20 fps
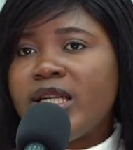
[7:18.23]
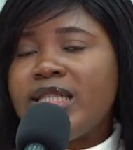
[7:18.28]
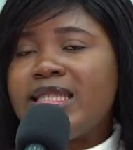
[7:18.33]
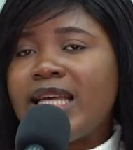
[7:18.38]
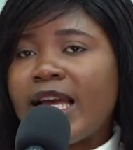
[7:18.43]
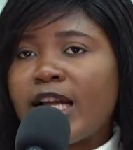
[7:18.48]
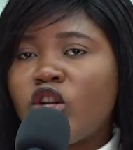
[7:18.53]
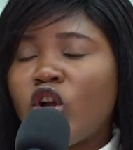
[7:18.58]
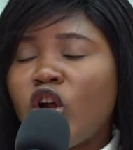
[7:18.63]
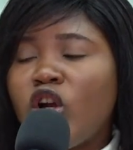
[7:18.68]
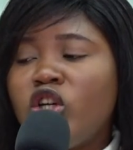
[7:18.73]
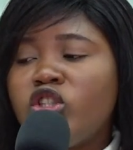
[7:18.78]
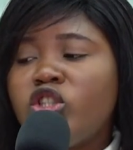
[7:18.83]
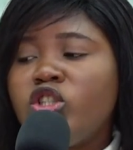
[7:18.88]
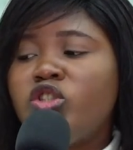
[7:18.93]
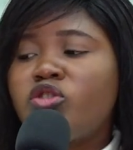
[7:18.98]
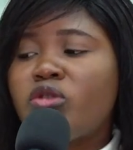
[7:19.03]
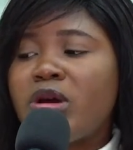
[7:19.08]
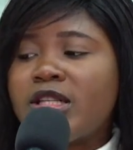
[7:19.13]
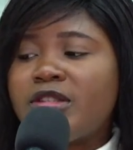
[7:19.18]

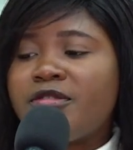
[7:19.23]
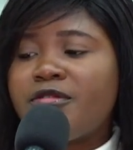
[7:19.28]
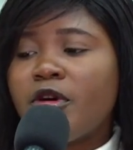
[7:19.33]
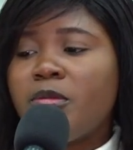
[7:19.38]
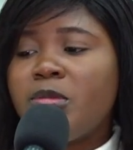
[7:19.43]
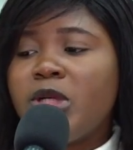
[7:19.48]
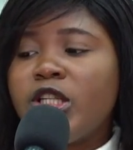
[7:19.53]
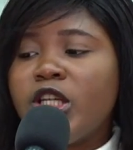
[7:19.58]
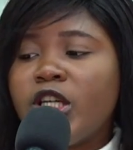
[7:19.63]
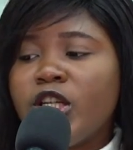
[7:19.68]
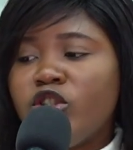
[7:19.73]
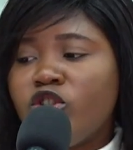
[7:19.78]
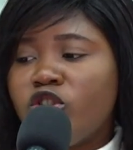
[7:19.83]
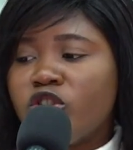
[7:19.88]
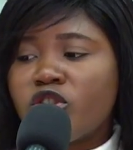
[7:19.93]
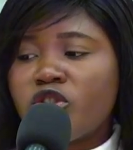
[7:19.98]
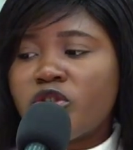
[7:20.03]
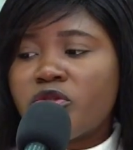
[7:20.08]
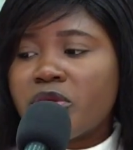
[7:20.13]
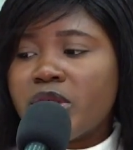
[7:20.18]
technology transforming
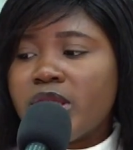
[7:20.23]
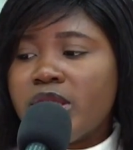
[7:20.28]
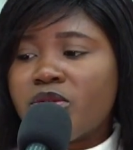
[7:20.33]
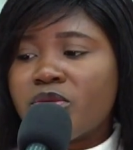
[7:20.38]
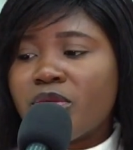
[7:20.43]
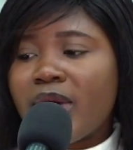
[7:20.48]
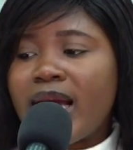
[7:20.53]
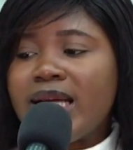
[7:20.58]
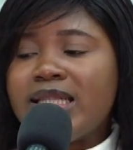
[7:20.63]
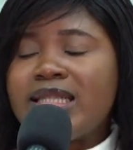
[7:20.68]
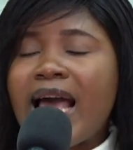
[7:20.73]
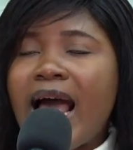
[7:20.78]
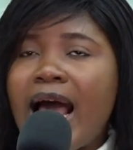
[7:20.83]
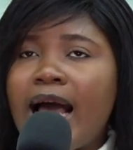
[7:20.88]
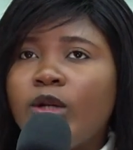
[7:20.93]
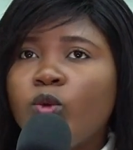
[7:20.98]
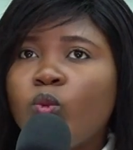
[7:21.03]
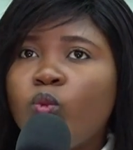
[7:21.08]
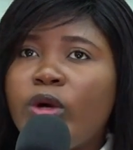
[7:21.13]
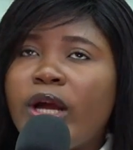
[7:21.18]
industries, right?
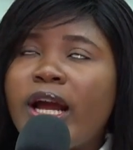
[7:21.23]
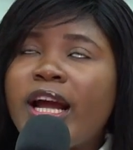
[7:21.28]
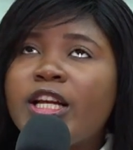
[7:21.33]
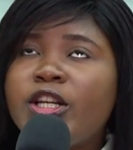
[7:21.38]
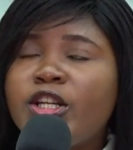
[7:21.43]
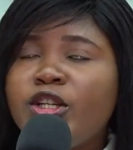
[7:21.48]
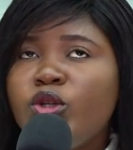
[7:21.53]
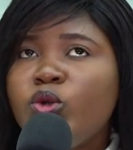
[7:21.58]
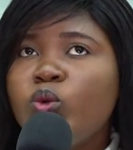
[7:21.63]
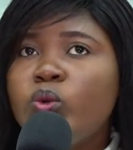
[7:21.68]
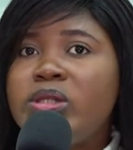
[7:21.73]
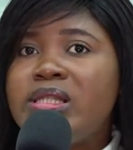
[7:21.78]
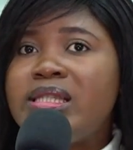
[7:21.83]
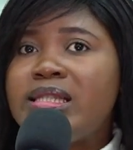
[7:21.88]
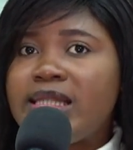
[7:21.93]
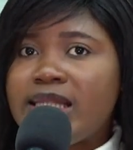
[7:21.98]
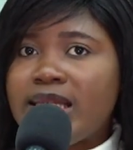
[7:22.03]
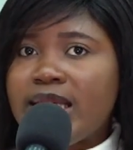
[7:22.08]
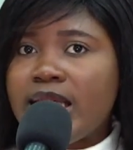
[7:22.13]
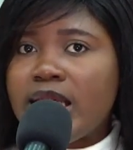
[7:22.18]
And where do you
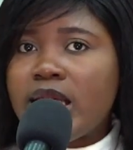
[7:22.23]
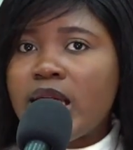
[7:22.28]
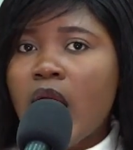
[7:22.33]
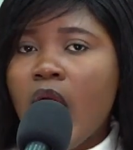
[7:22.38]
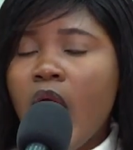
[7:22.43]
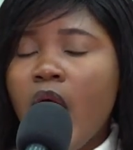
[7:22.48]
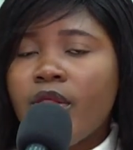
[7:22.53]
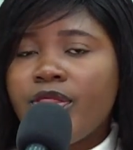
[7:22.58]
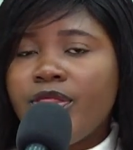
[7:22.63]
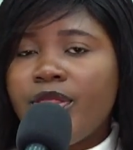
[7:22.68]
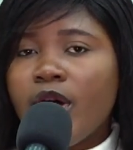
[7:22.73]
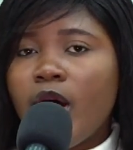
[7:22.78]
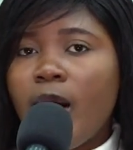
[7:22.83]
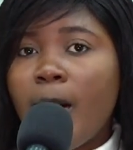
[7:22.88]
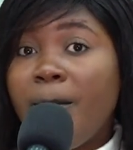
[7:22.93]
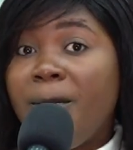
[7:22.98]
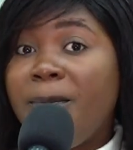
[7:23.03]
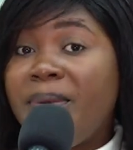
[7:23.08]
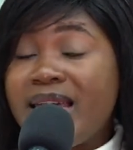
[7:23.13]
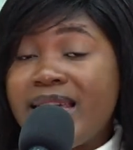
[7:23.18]
see
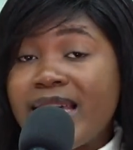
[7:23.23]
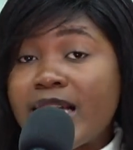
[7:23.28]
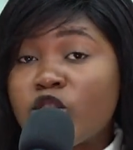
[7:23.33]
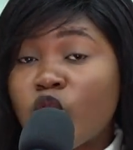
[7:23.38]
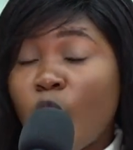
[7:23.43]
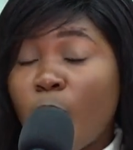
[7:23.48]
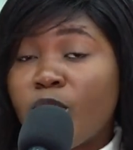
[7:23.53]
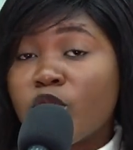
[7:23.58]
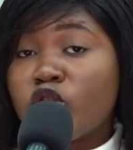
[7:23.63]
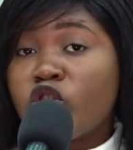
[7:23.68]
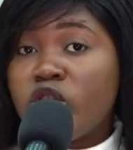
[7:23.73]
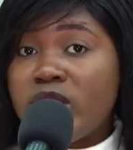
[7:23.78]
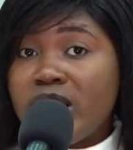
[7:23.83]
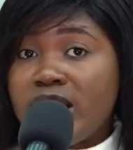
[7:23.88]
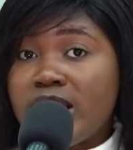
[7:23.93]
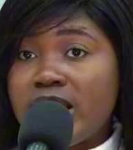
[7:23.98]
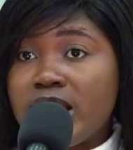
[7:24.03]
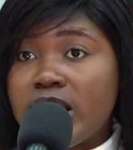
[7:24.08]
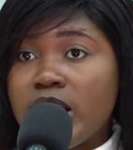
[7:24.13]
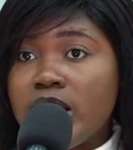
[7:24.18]
the biggest
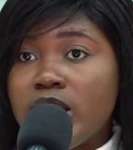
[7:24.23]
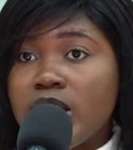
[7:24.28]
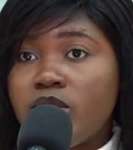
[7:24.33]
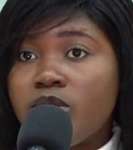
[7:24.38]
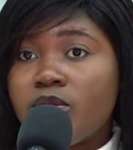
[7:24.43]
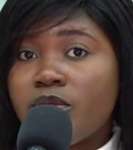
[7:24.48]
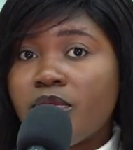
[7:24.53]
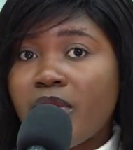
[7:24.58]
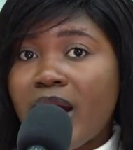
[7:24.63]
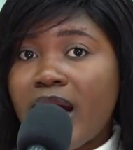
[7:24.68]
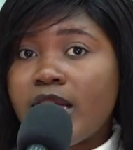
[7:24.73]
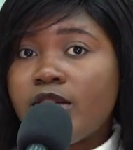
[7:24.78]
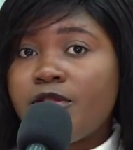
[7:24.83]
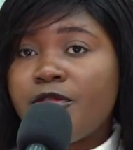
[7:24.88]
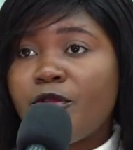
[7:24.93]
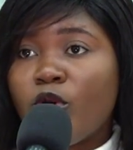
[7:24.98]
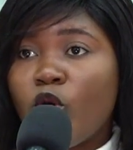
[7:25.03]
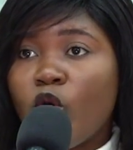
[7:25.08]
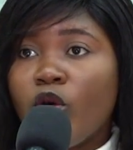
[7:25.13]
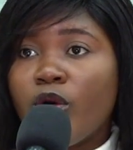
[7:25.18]
opportunities, right,
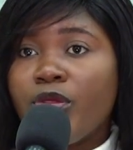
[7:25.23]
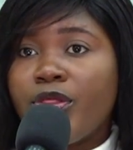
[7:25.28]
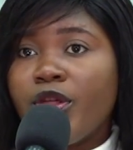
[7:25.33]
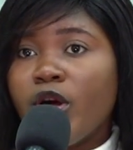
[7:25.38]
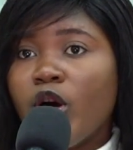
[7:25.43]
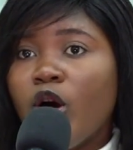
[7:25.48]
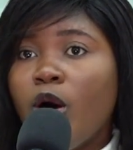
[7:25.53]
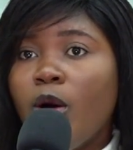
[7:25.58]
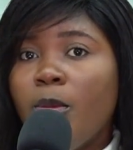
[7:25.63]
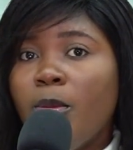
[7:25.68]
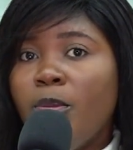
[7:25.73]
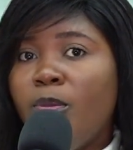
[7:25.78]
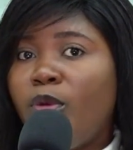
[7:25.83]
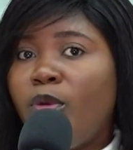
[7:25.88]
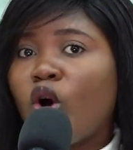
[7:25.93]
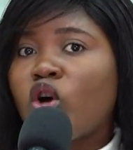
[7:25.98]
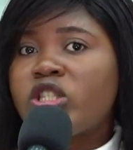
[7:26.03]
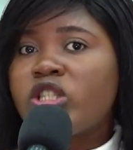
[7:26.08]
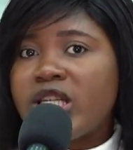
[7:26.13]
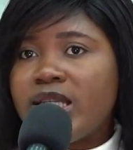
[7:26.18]
for the
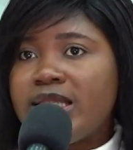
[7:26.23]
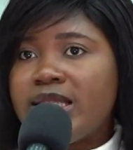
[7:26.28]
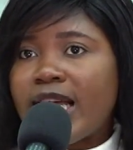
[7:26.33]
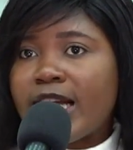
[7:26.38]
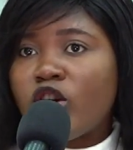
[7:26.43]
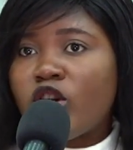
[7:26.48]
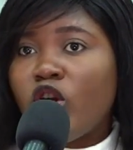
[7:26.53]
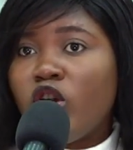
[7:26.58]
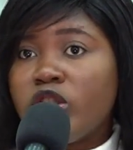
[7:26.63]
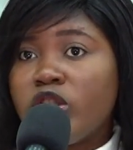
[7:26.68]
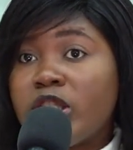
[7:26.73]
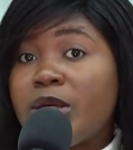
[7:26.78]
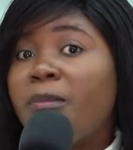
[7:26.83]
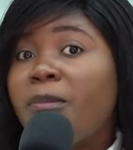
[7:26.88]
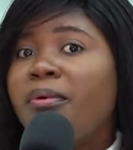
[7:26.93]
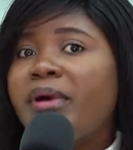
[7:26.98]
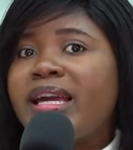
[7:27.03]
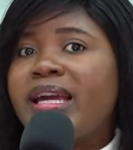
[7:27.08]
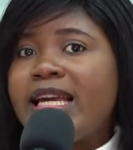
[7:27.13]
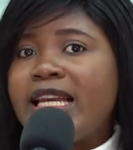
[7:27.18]
blockchain technology
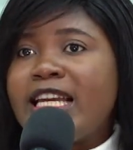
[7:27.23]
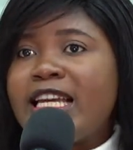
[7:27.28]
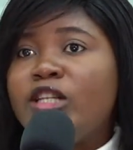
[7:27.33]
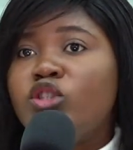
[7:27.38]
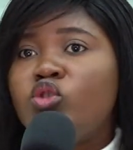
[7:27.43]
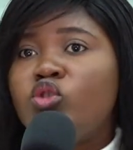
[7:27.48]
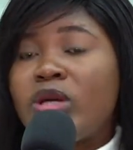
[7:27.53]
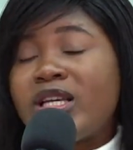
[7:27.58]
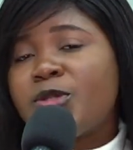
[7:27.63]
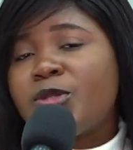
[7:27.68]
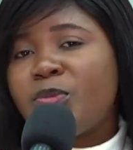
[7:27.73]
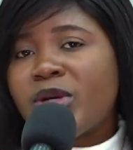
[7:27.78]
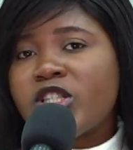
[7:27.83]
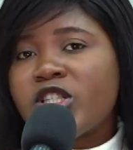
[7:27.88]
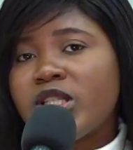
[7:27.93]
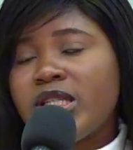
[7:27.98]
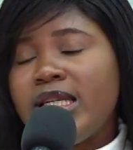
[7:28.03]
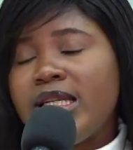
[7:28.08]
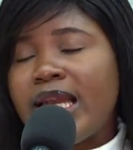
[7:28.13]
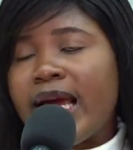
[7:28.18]
breaking into,
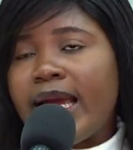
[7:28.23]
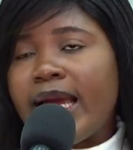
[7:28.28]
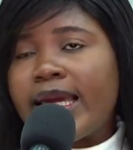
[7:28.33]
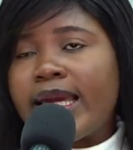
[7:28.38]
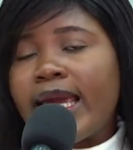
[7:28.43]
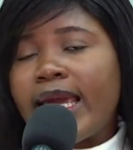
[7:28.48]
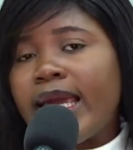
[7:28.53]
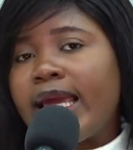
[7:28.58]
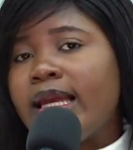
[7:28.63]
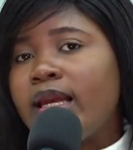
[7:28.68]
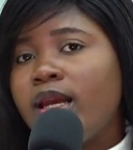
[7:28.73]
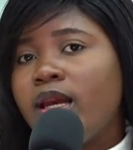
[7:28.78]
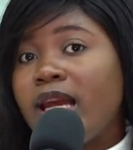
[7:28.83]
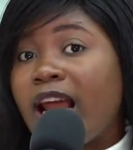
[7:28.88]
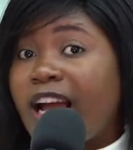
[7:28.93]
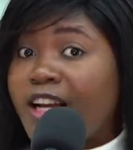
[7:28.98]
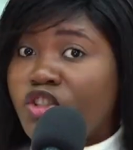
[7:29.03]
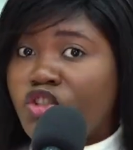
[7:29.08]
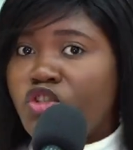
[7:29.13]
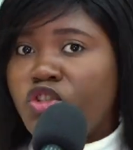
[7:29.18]
especially like in
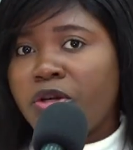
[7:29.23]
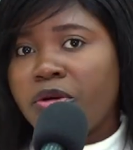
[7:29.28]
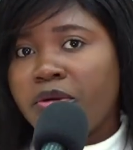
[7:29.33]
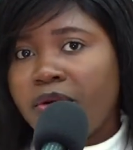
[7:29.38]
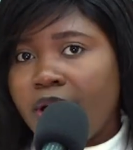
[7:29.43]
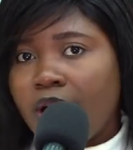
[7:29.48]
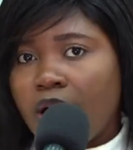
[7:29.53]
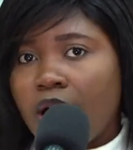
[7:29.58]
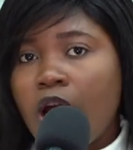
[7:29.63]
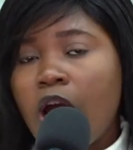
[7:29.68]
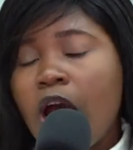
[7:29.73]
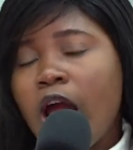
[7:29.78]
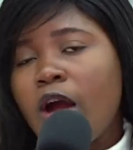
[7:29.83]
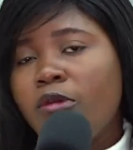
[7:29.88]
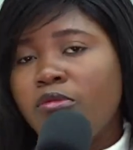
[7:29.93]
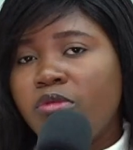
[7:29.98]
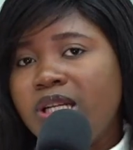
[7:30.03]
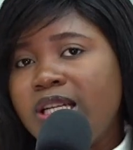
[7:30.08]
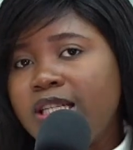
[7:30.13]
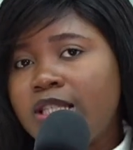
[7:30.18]
Nigeria
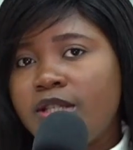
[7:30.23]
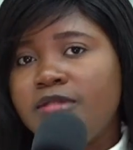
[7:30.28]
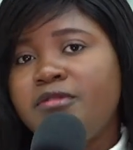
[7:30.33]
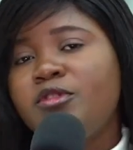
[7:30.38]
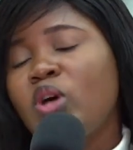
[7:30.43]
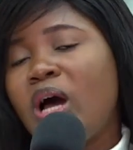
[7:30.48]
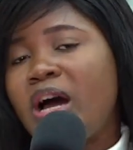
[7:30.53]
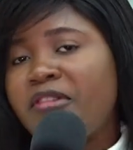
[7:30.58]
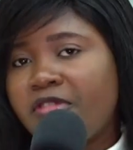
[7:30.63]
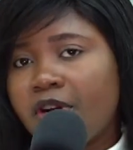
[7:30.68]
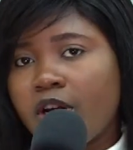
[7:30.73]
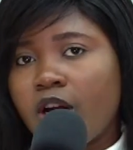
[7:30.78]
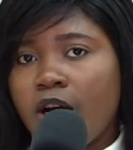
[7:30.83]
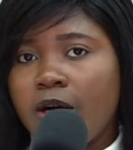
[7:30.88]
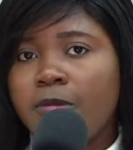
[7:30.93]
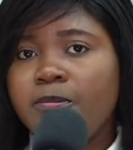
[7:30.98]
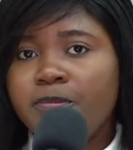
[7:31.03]
and relative to Africa?